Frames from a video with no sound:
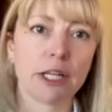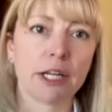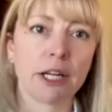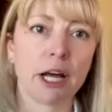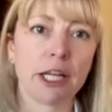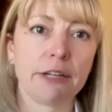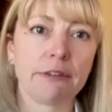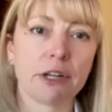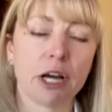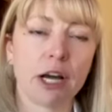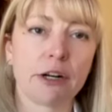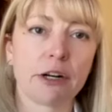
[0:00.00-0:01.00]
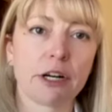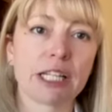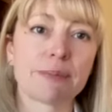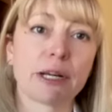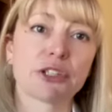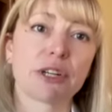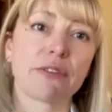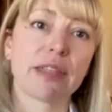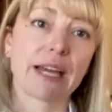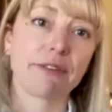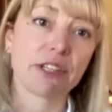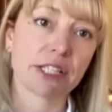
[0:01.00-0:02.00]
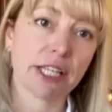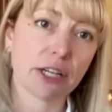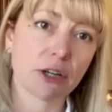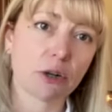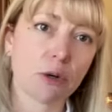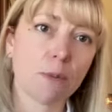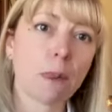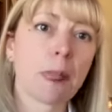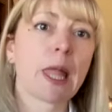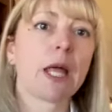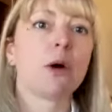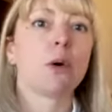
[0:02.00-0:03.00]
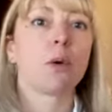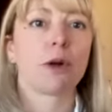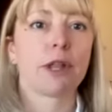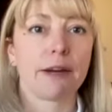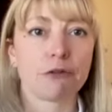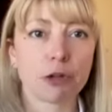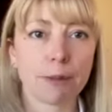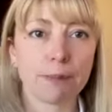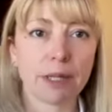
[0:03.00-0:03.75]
in an uneven udder, especially if they have a single, or they have